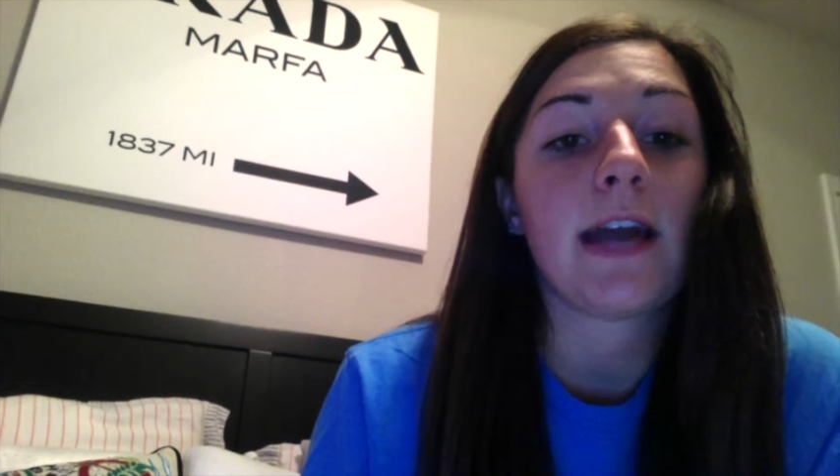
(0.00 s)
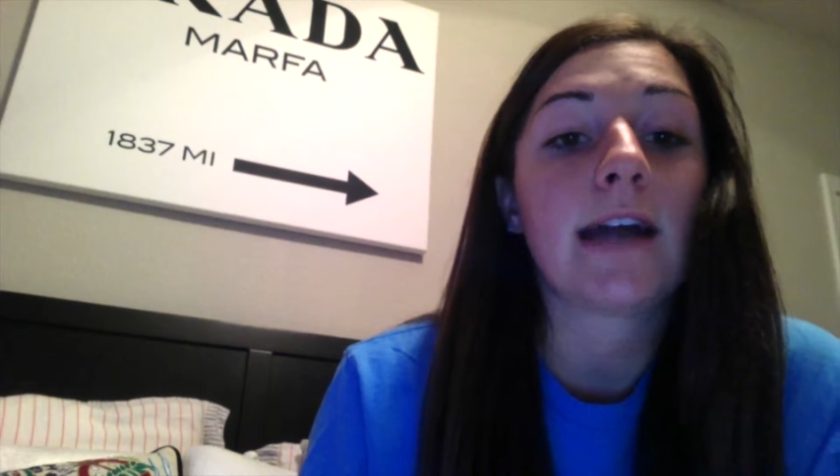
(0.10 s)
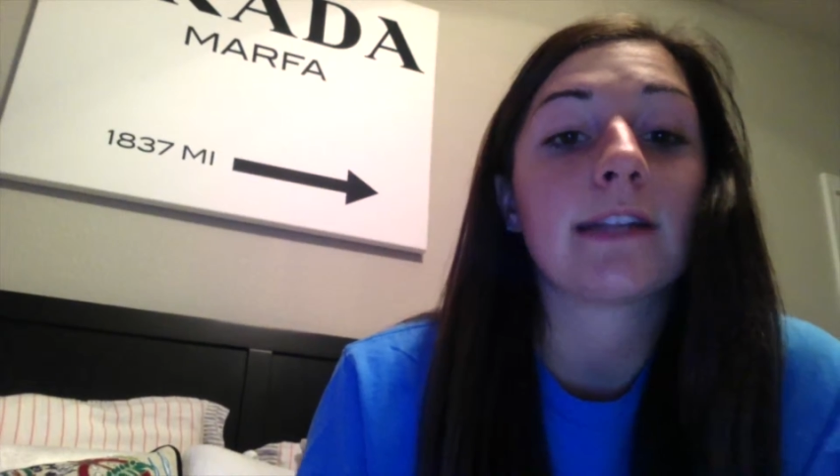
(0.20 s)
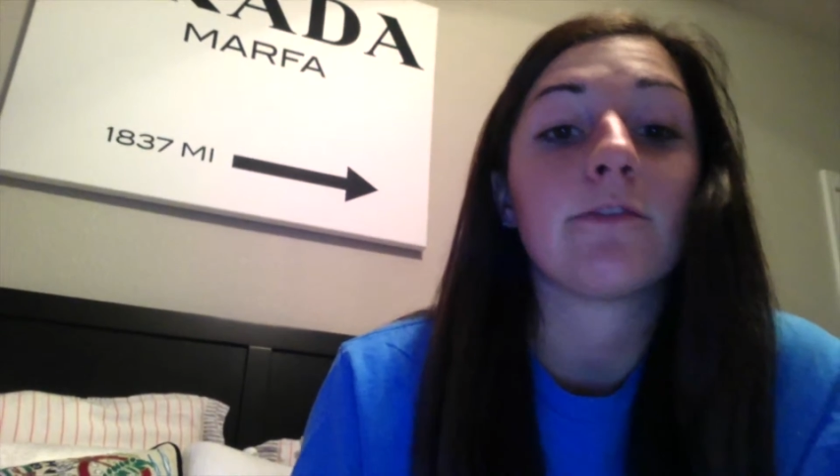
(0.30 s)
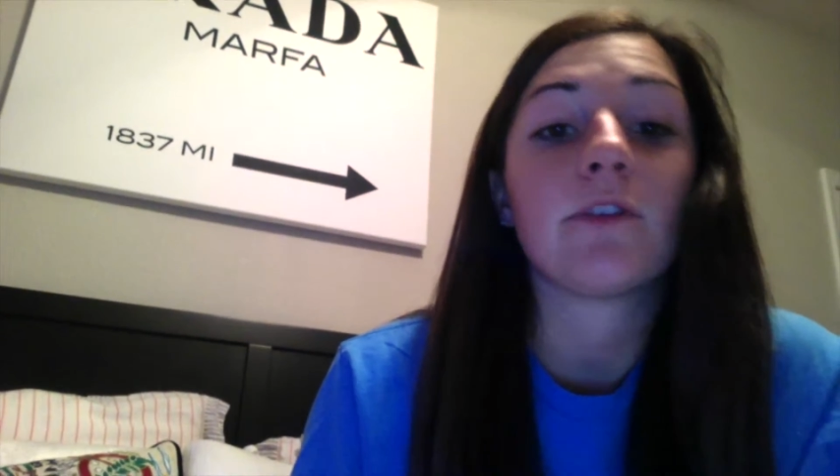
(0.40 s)

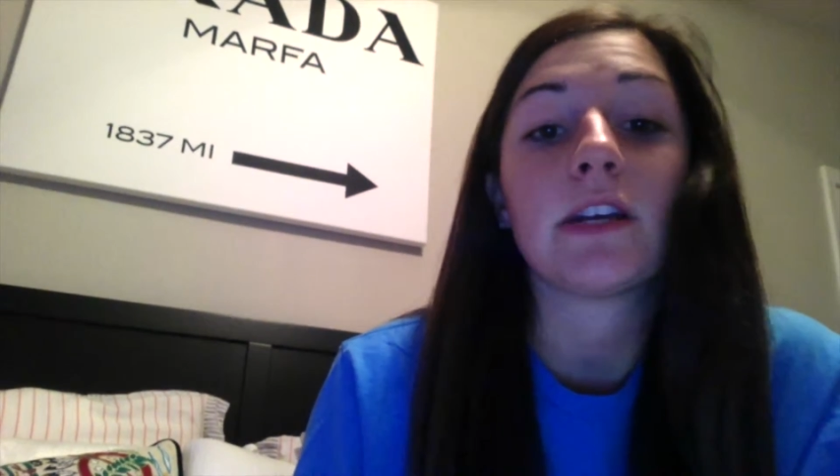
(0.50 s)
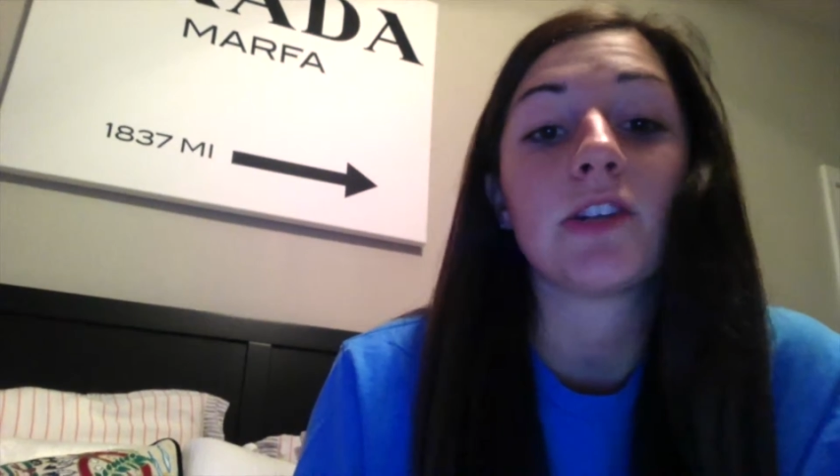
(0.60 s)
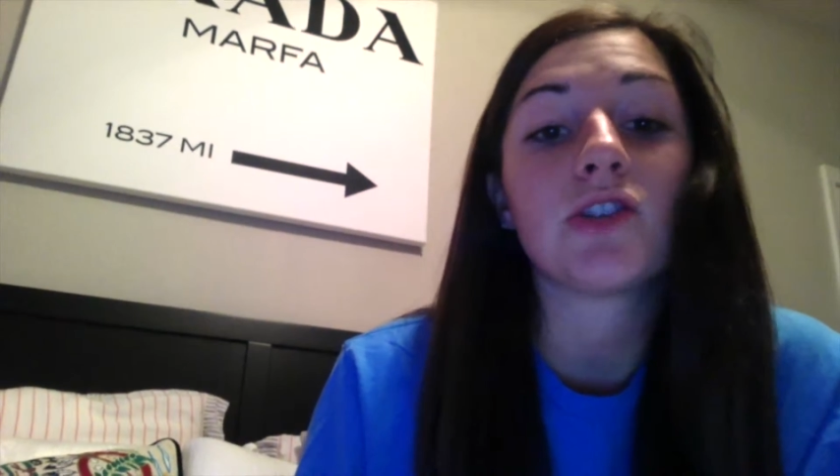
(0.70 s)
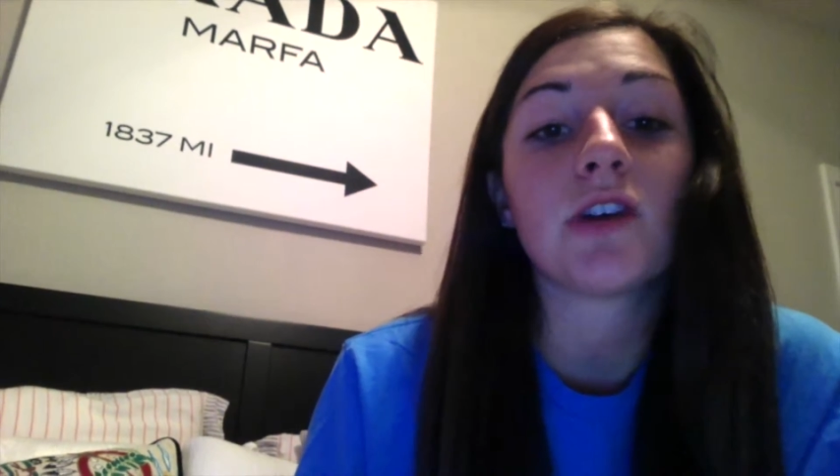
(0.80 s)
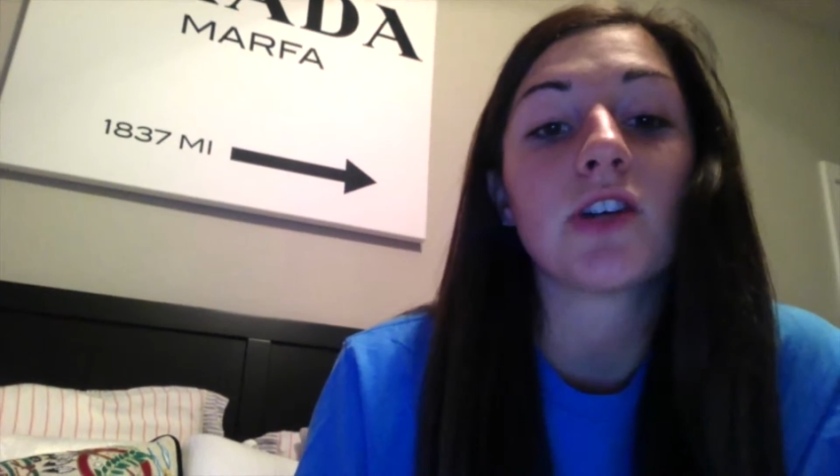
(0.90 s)
active
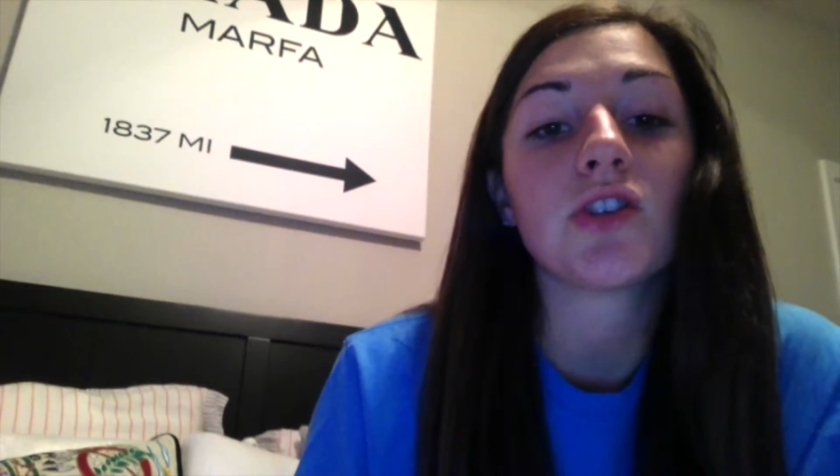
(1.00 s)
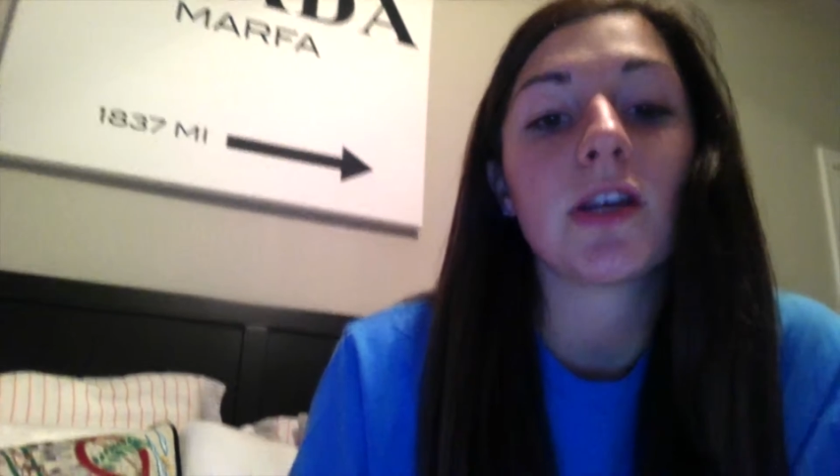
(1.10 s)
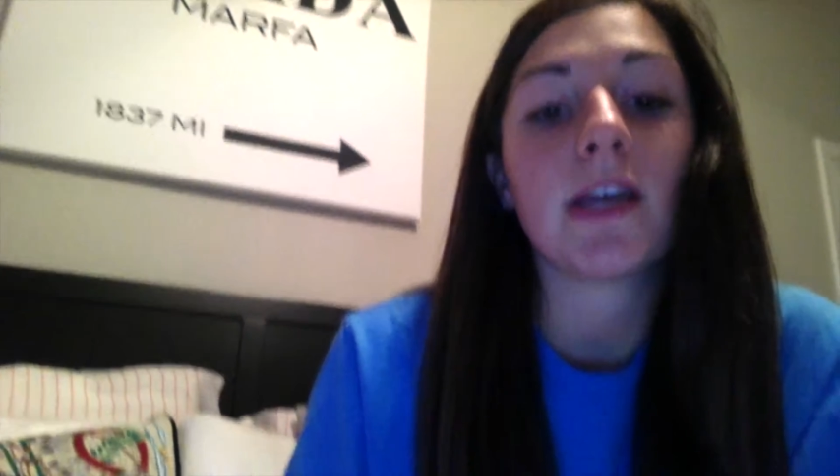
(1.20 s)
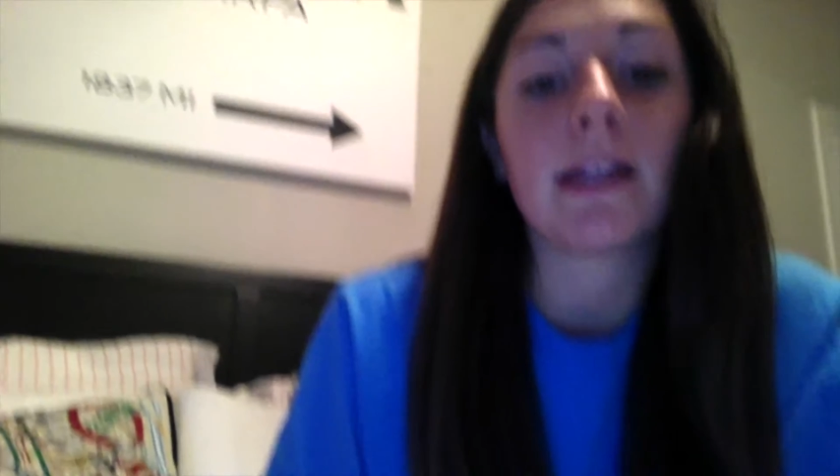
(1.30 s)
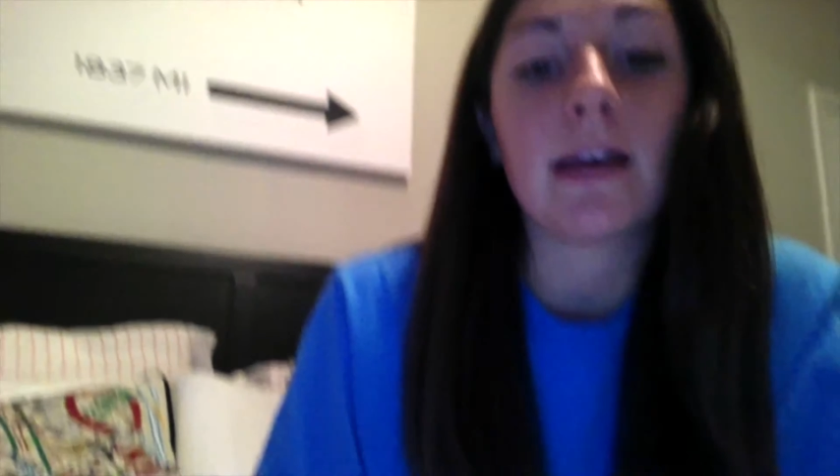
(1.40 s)

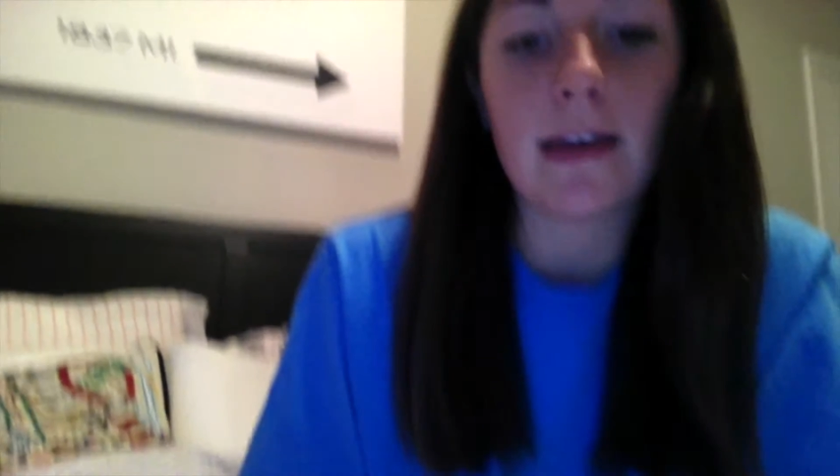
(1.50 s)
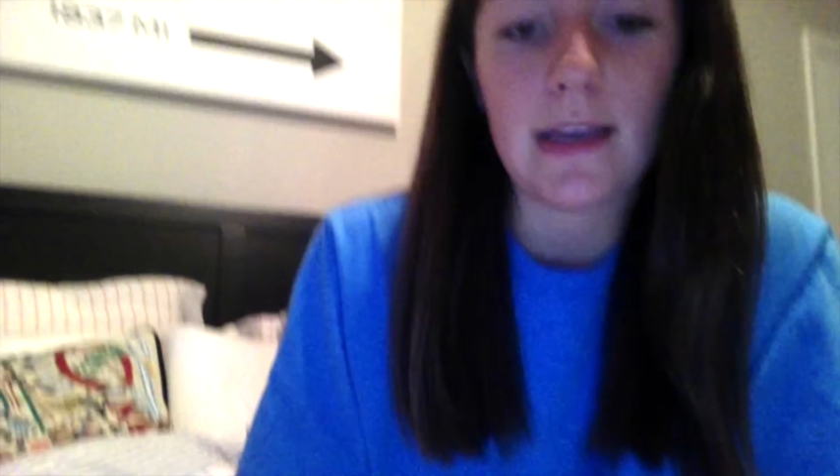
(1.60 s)
reconstruction